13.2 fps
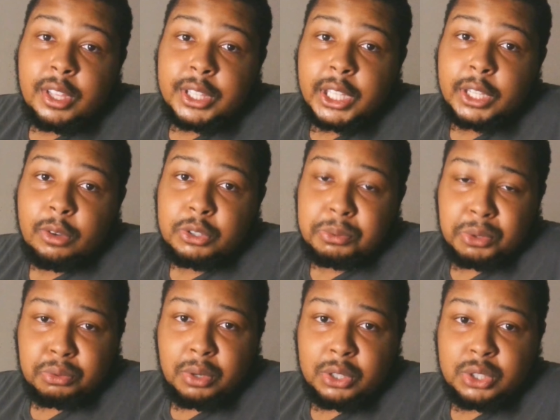Thank you all so
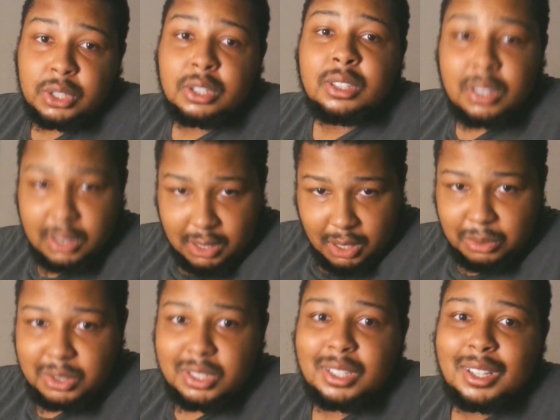much for watching. I will
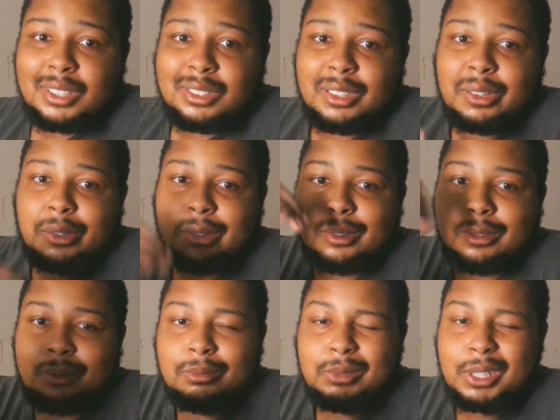see you guys later.
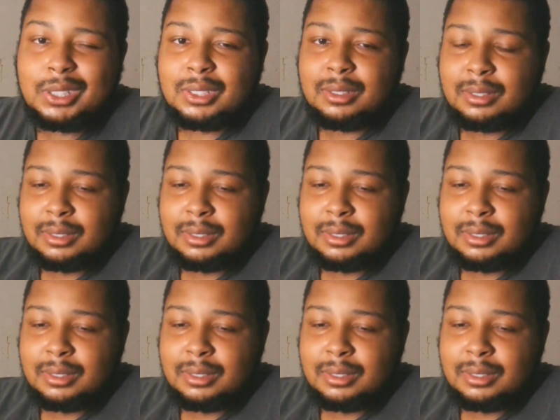Peace.